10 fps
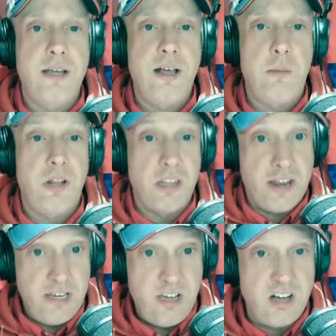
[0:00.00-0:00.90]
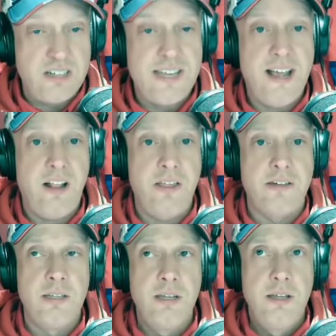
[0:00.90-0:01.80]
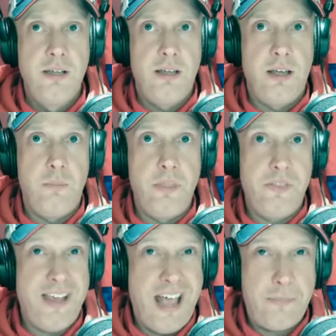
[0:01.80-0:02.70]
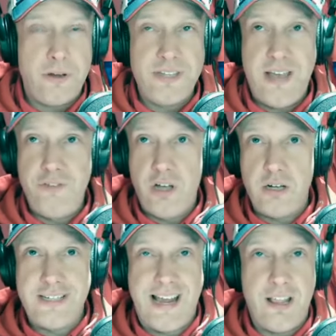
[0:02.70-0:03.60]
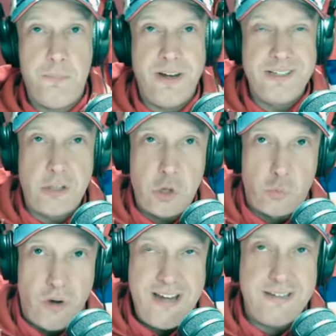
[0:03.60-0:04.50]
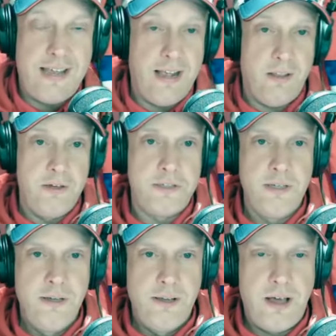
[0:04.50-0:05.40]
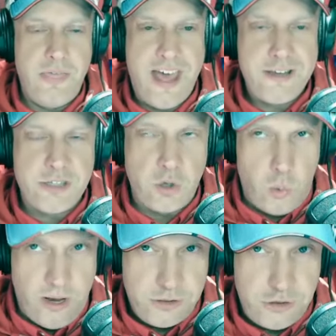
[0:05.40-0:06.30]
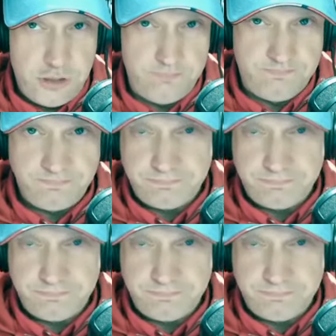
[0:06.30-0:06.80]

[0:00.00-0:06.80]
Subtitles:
A lot of young talent, that the Capitals have young talent, but is it the right talent? That is the question.